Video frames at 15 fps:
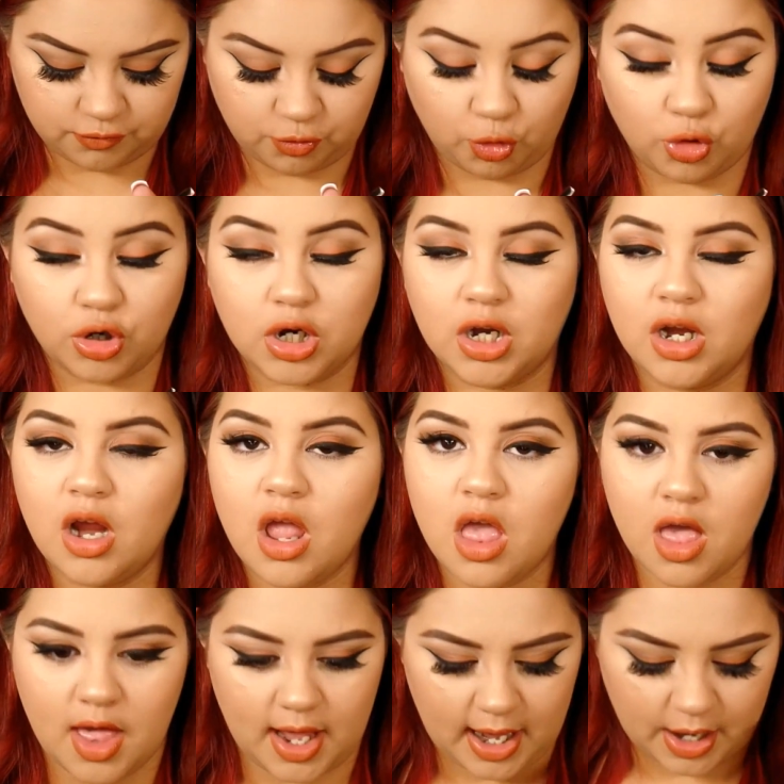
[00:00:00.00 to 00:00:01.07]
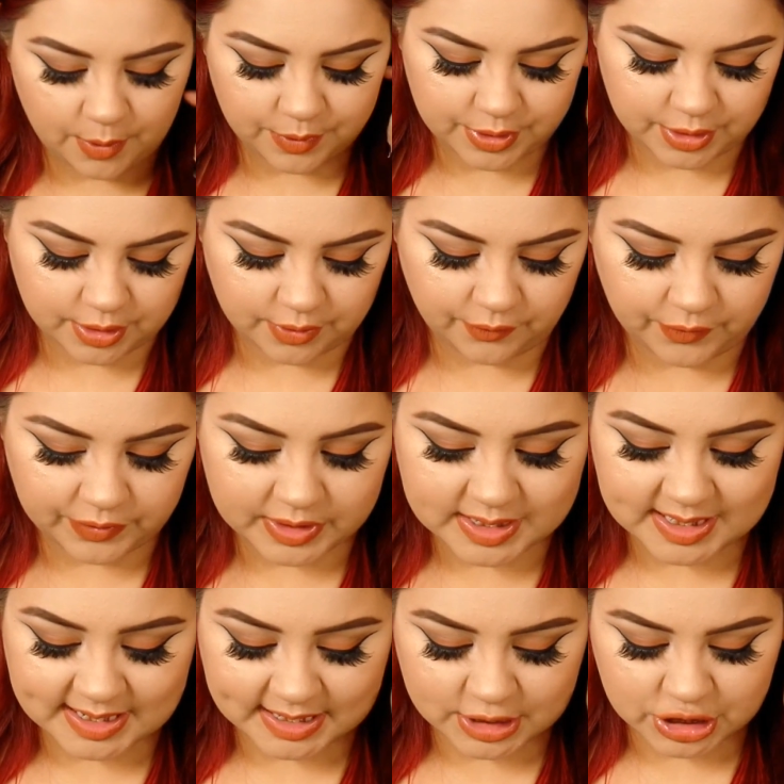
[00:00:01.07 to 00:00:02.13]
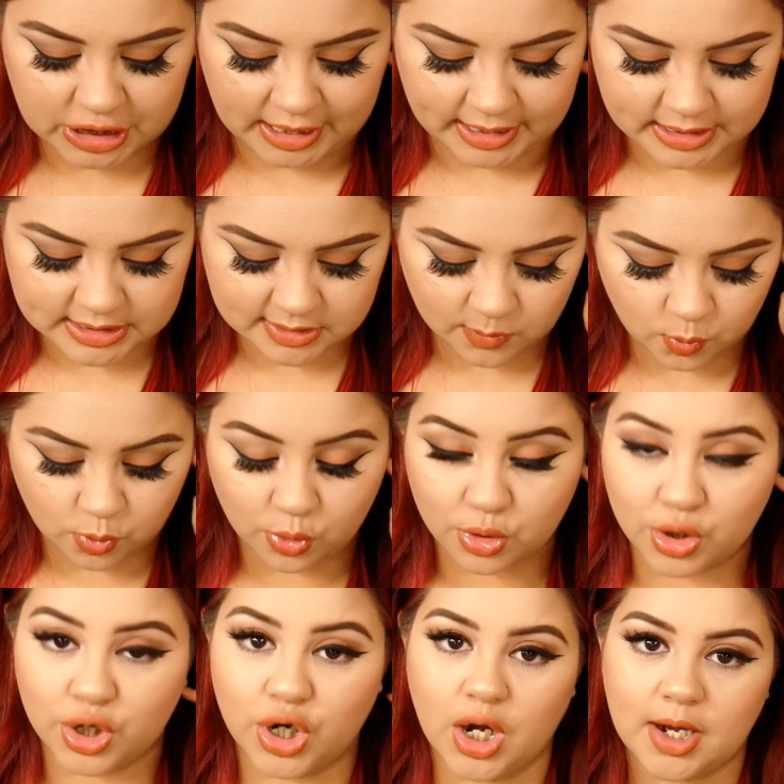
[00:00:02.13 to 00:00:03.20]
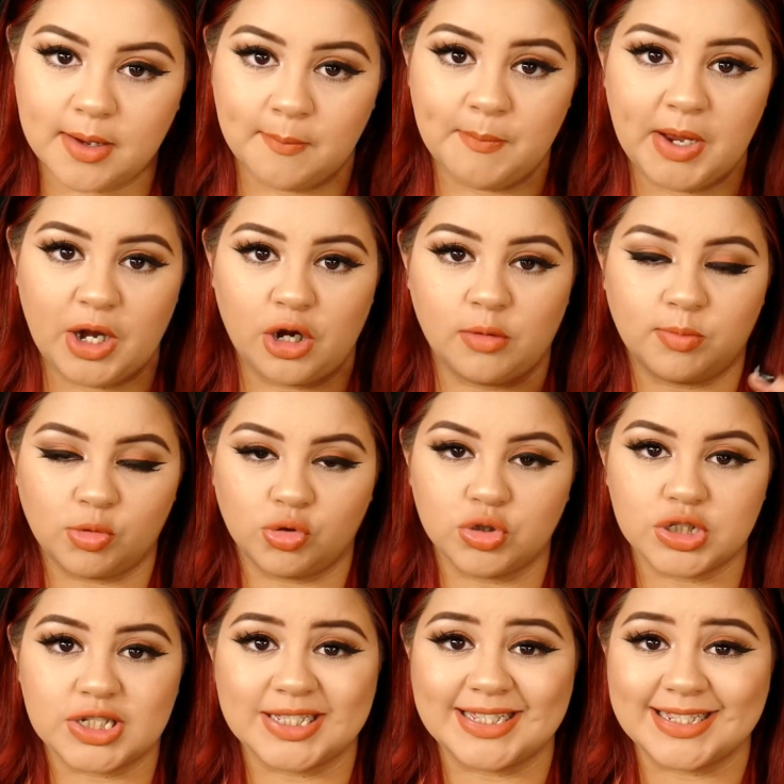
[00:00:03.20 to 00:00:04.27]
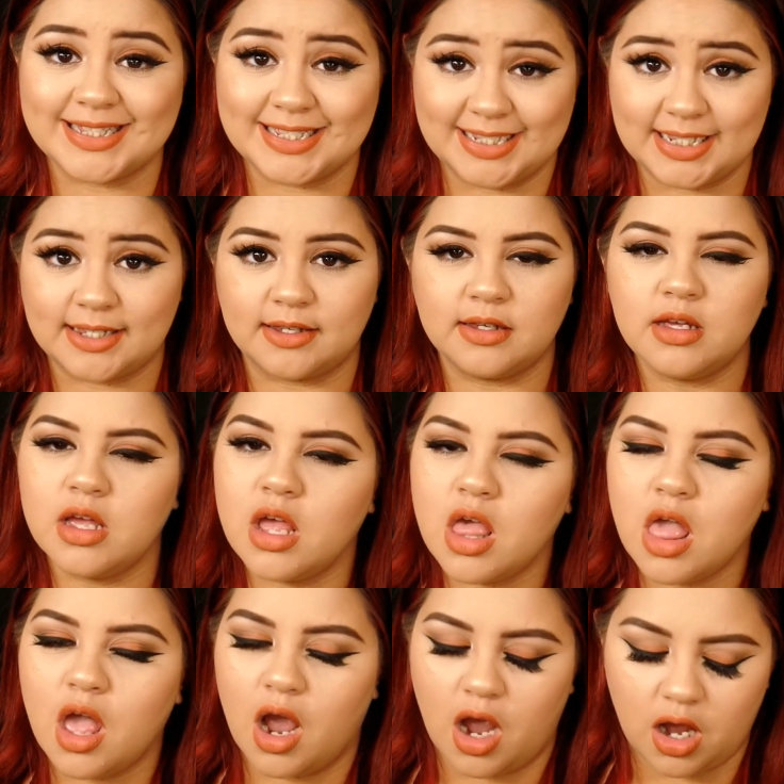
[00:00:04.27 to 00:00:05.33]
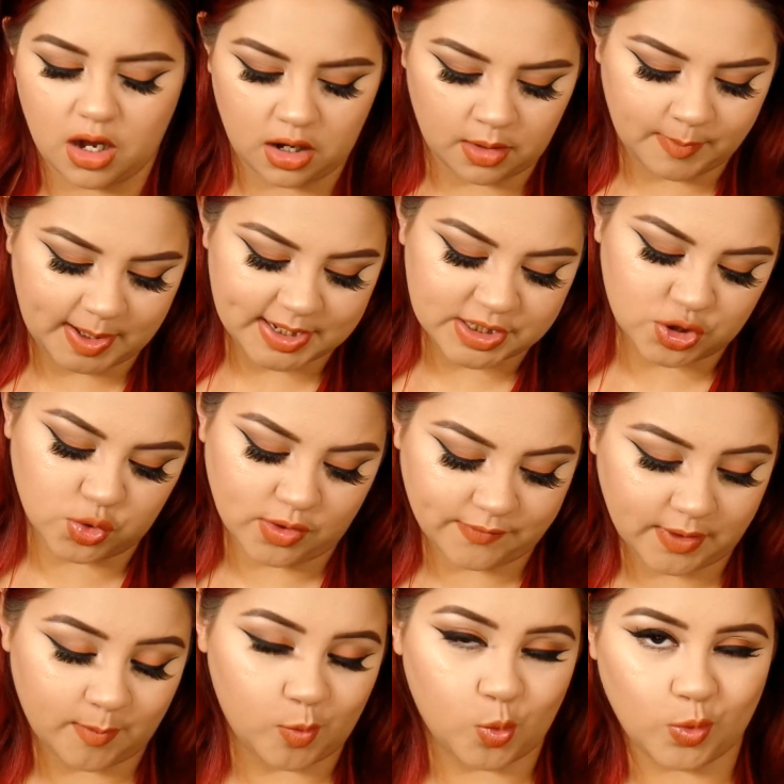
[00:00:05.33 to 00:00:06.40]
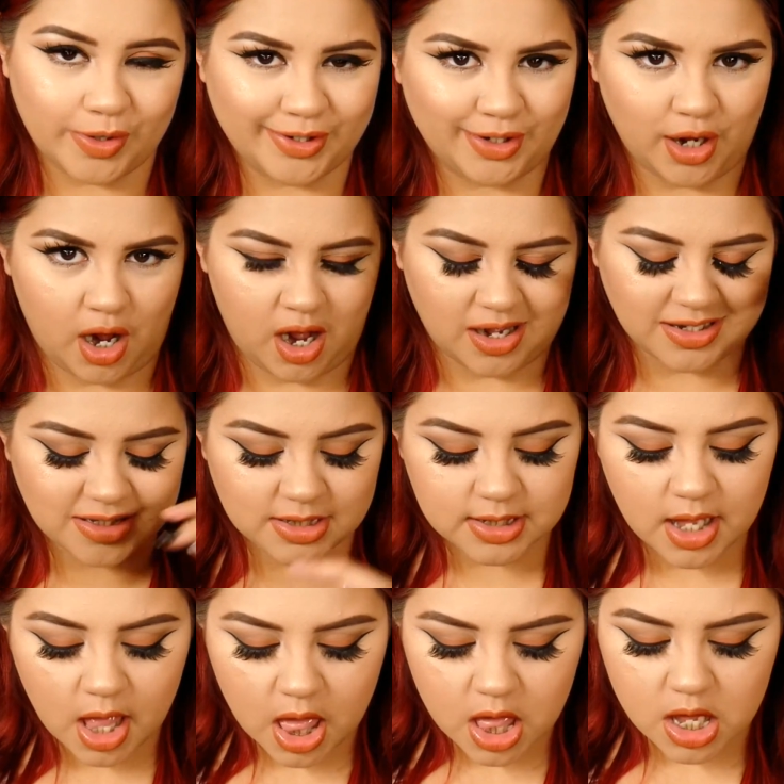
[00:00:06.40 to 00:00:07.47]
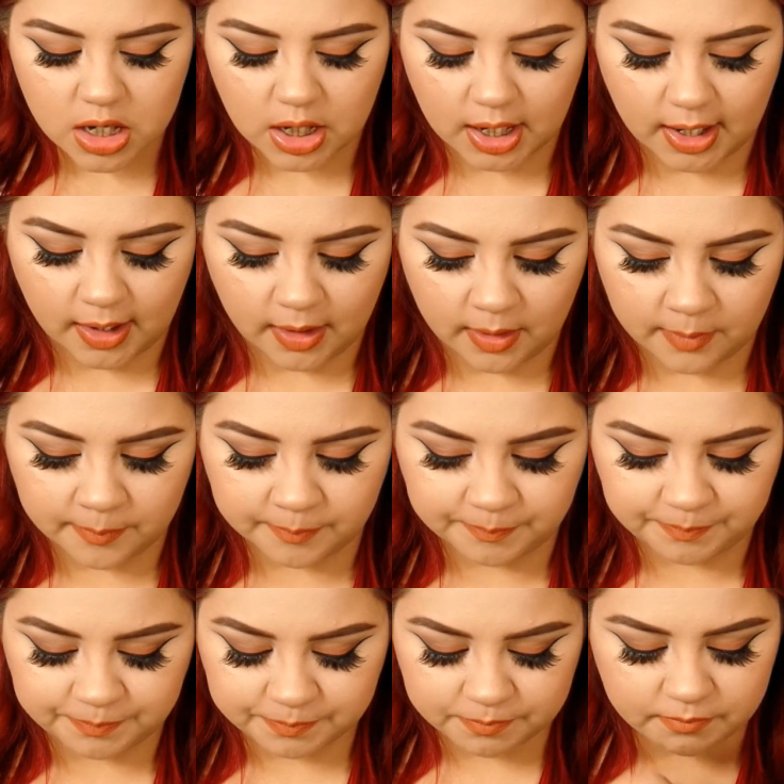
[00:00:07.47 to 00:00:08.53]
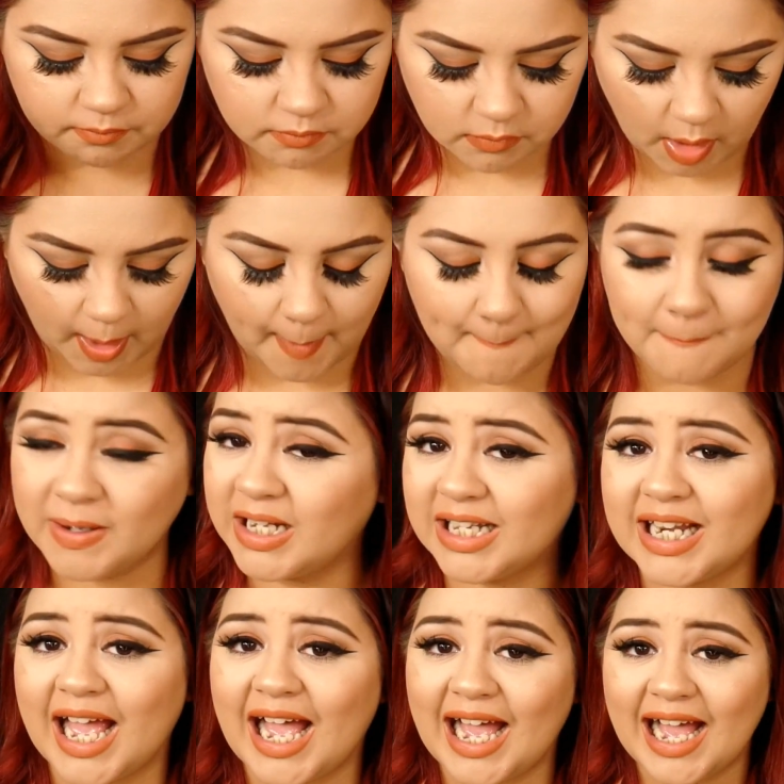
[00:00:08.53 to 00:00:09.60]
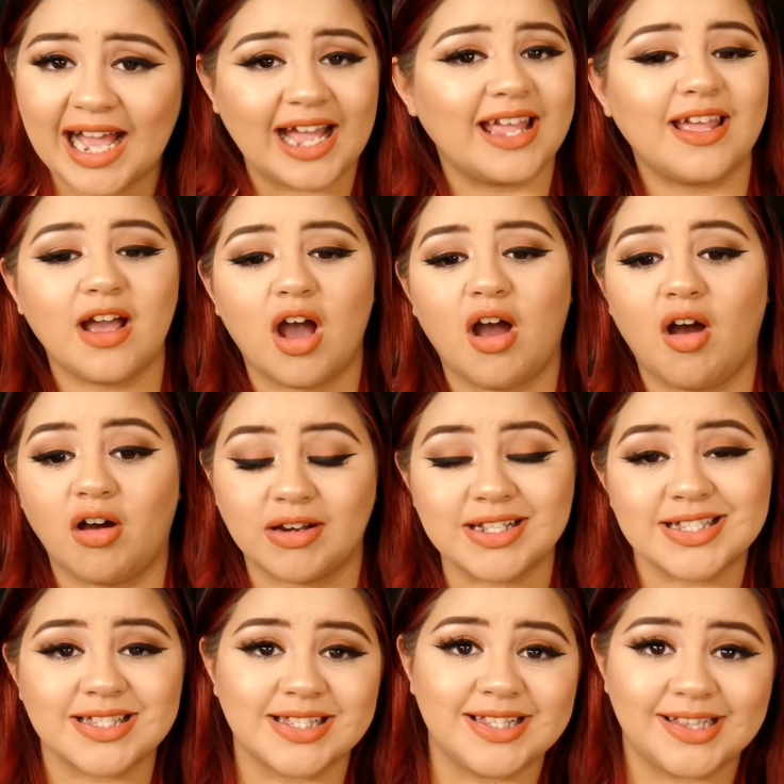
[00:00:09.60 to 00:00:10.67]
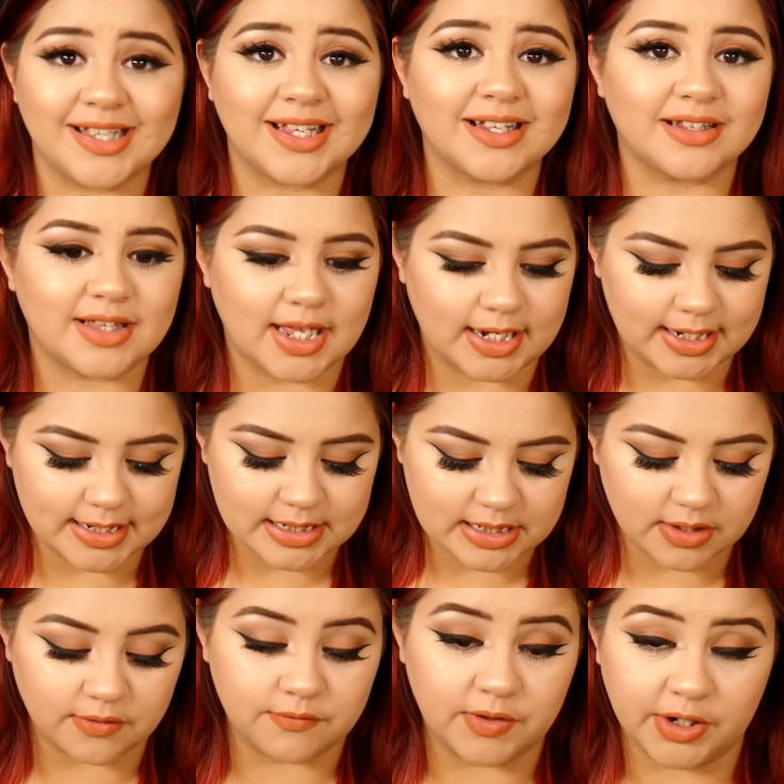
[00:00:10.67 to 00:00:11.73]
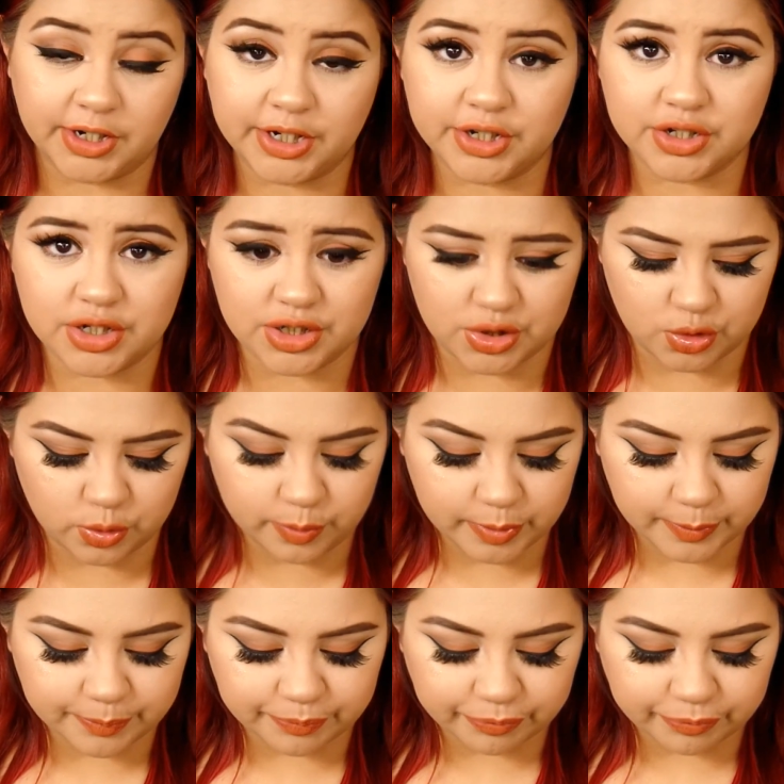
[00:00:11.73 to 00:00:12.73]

Four out of the six shades were comparable to the T, um, and two of them were not. Um, but I honestly think that it's a very good dupe.